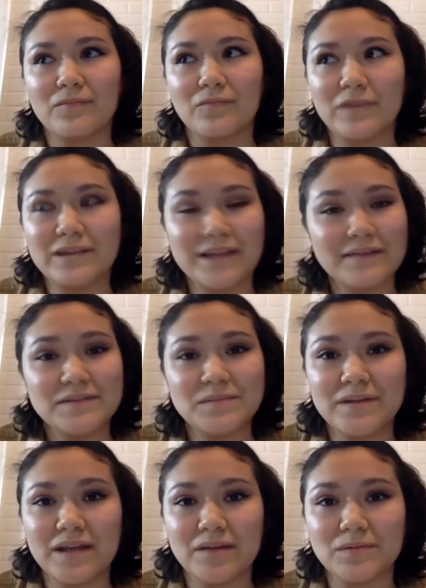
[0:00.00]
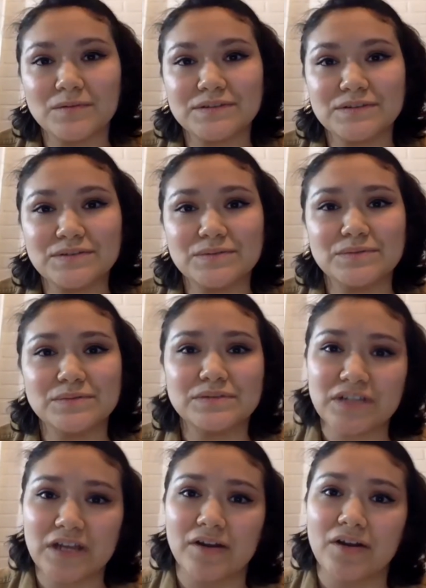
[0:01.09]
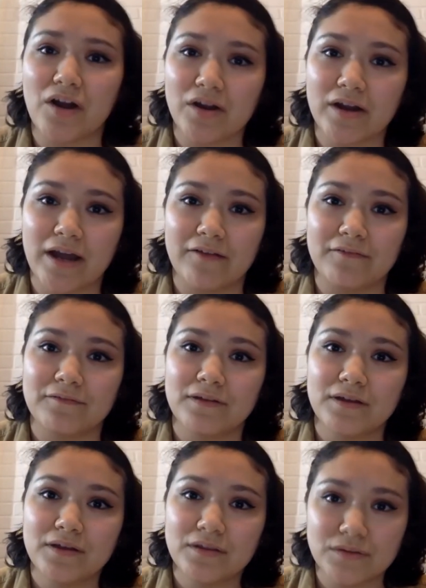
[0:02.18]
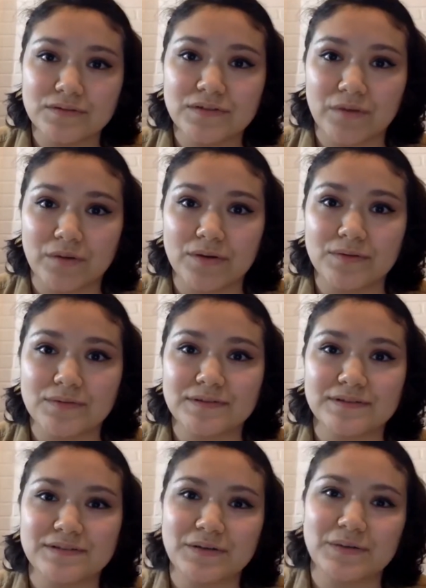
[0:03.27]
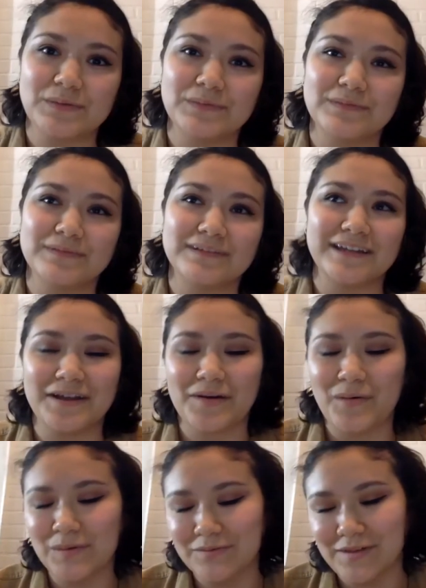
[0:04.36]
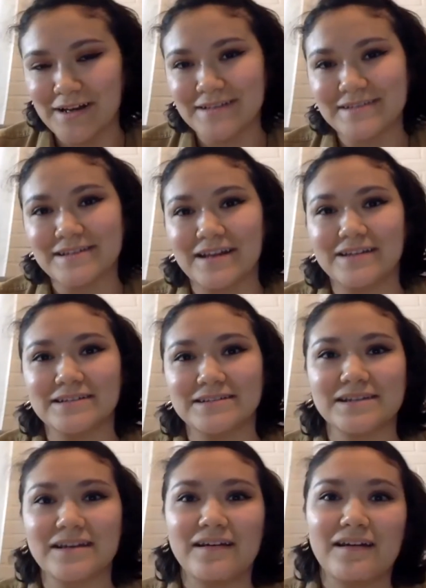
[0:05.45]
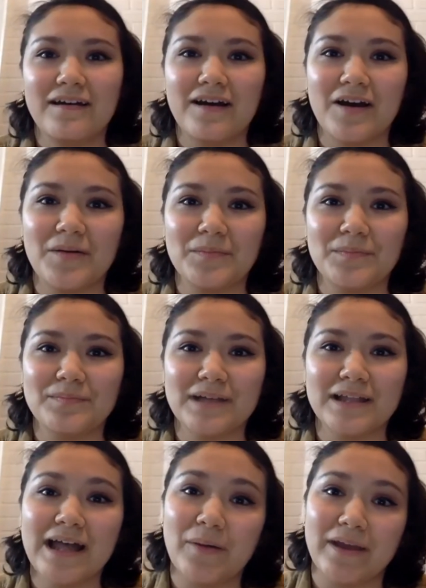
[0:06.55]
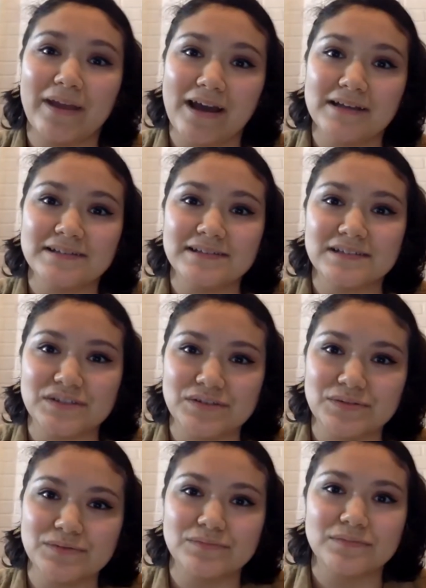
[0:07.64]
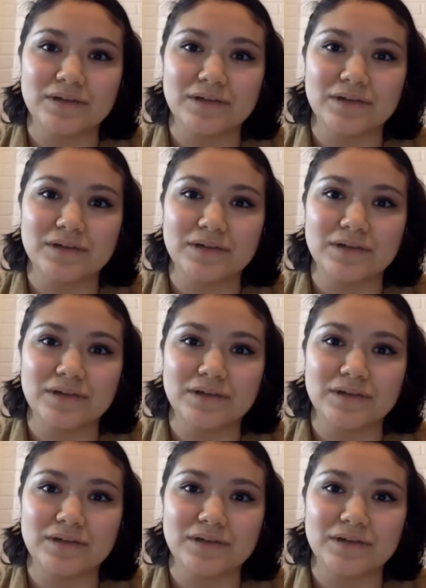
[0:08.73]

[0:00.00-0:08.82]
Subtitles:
we'd love to be able to share and archive those photos. So getting a hold of us and allowing us to